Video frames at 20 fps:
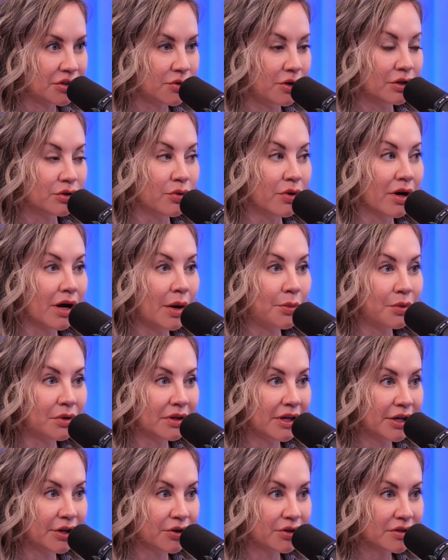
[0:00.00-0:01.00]
So I'll do a couple
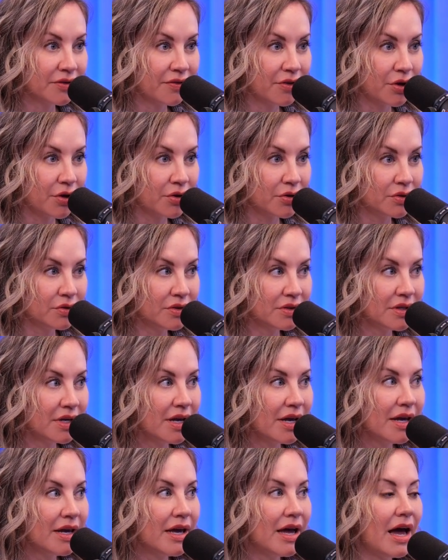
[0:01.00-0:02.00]
layers of those.
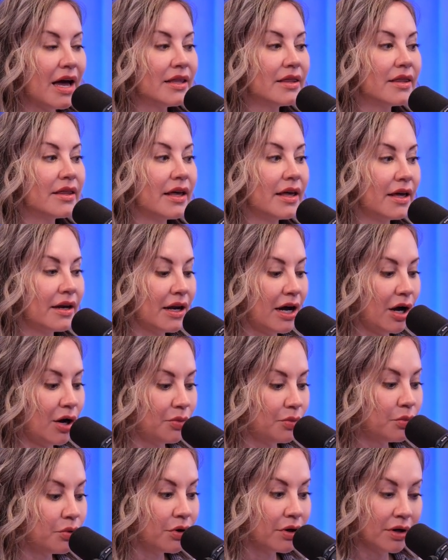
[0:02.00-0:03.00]
And then
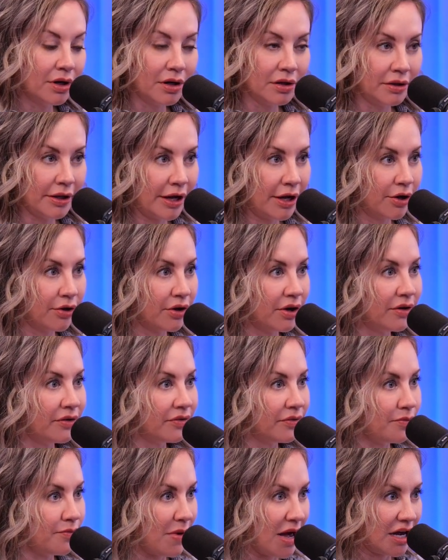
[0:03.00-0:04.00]
I'll put a layer
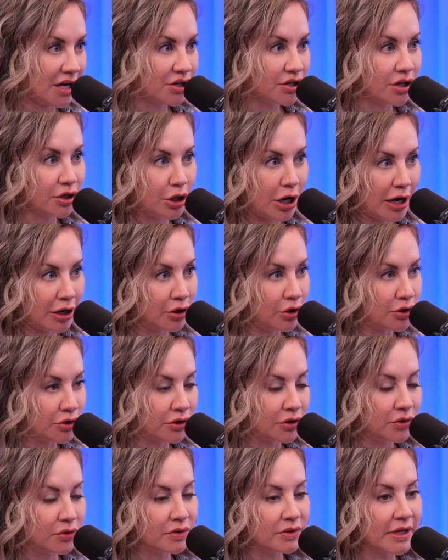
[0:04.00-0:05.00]
of mesh. I
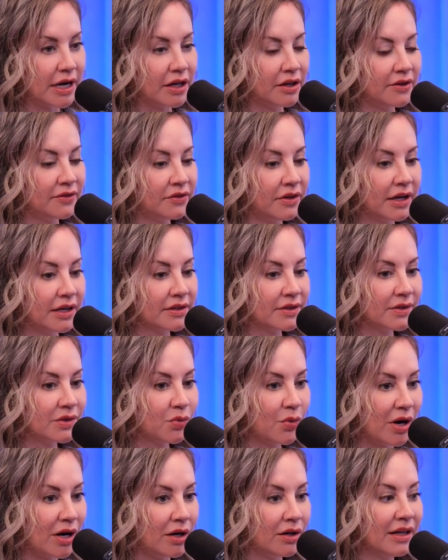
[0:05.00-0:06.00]
usually use Galaflex as
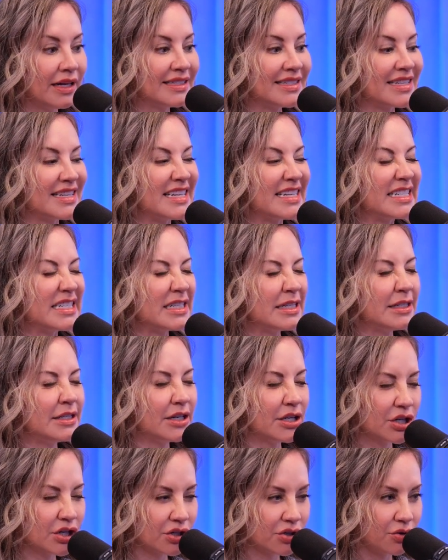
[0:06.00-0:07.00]
well as an
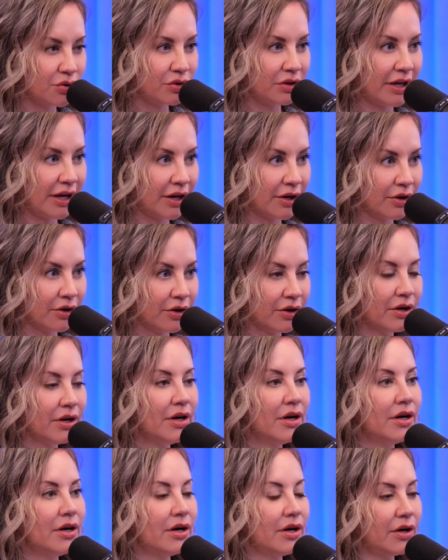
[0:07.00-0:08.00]
additional layer
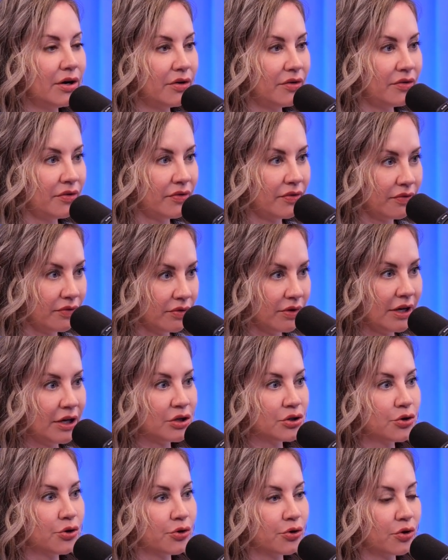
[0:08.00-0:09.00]
of
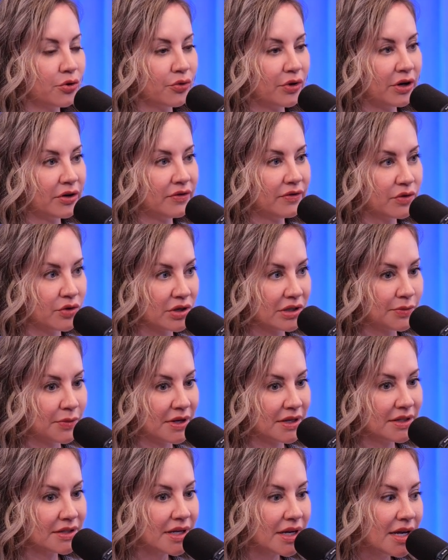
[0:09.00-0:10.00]
internal
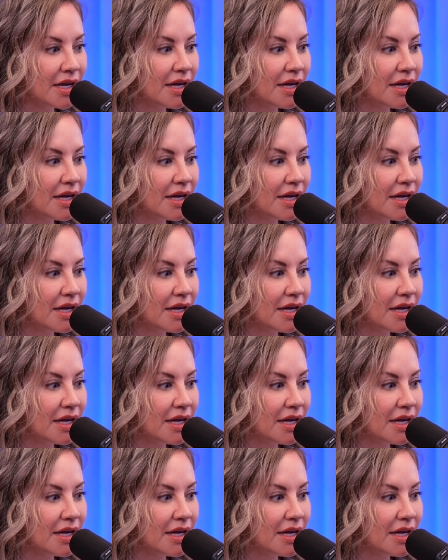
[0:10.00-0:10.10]
reinforcement.